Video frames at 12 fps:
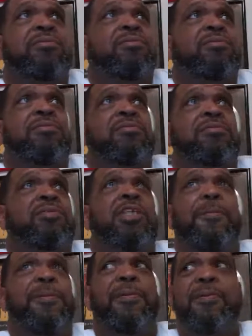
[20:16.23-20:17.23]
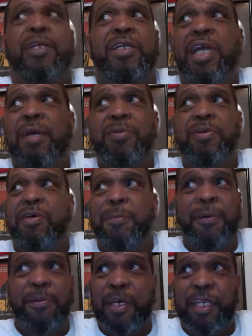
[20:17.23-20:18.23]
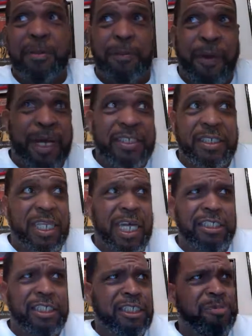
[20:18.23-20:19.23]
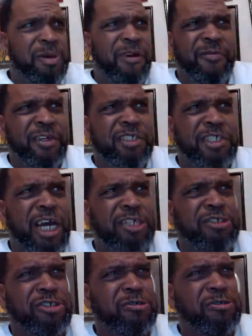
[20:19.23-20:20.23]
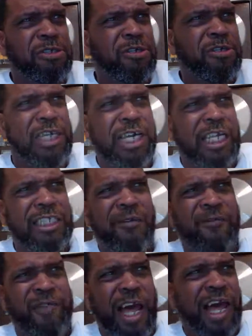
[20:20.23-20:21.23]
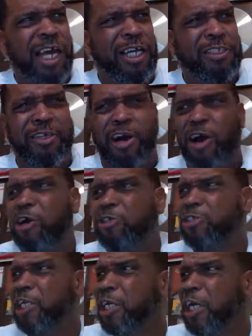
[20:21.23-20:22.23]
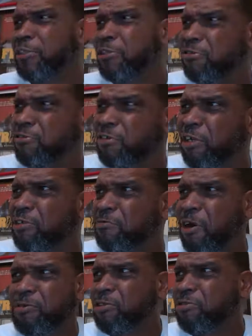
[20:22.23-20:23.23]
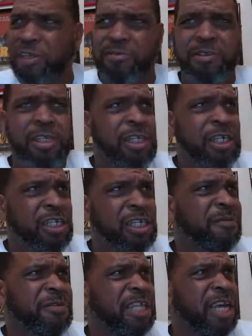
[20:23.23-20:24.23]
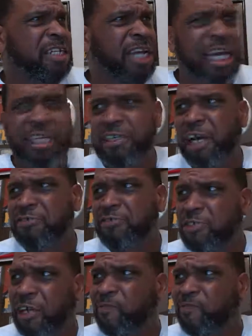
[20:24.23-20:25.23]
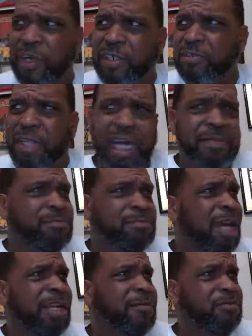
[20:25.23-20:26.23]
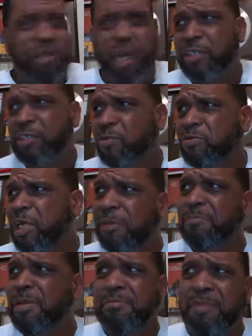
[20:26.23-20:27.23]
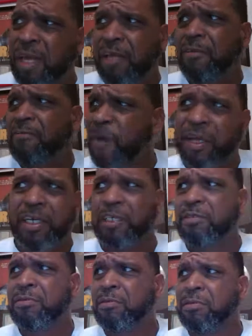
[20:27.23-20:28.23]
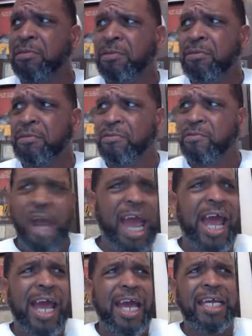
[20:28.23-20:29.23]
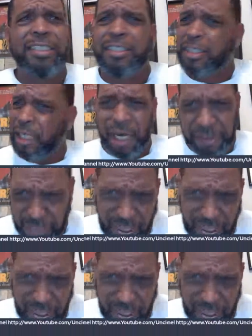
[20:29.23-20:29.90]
to the people in the neighborhood. People get depressed and like, these motherfuckers got jewelry on, they got these fly-ass cars and they got this shit and all this shit and everything, and I ain't got shit. Fuck that, man. I'm trying to go get me. Fuck it. Ride or die.